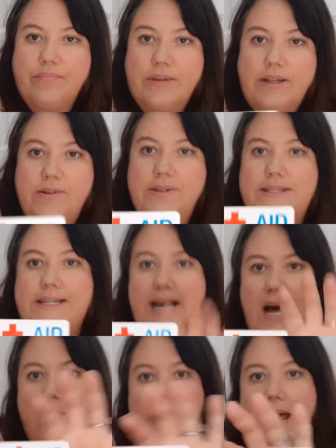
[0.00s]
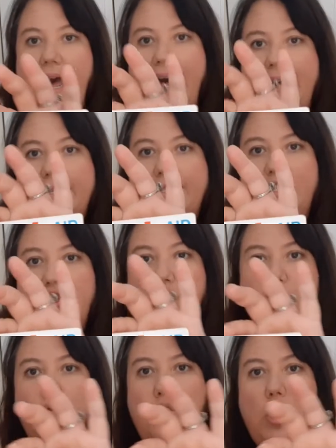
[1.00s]
You see how it has
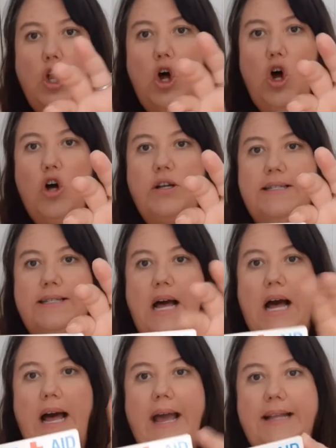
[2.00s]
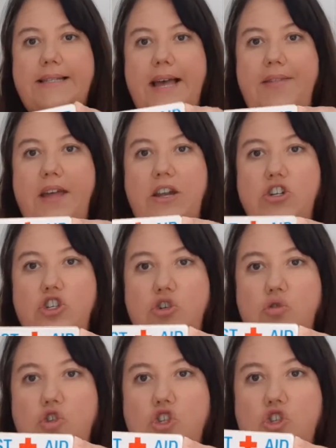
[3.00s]
2 long sides and then
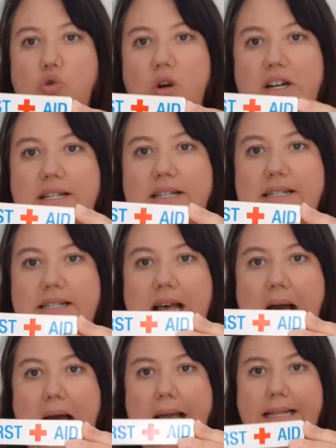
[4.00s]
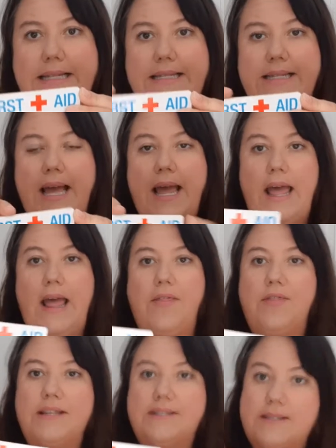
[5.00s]
2 short sides?
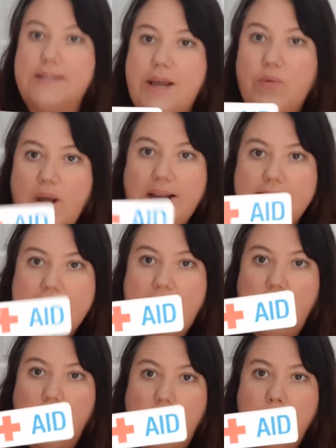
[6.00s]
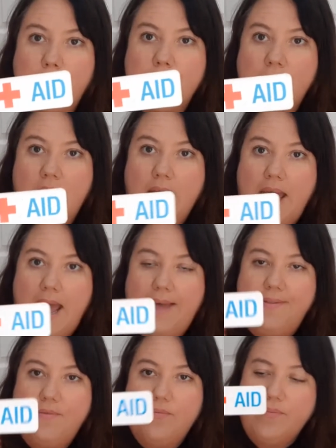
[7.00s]
This is a rectangle.
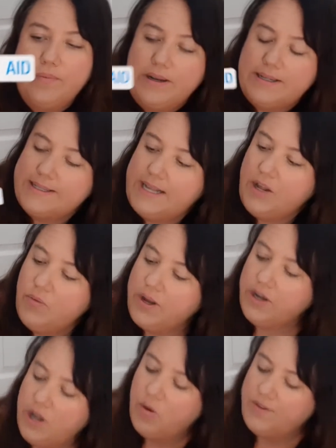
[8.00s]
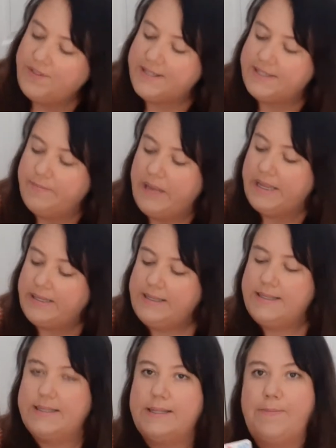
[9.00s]
And does anyone know what this
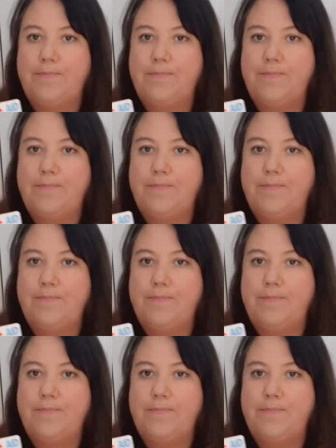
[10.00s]
means?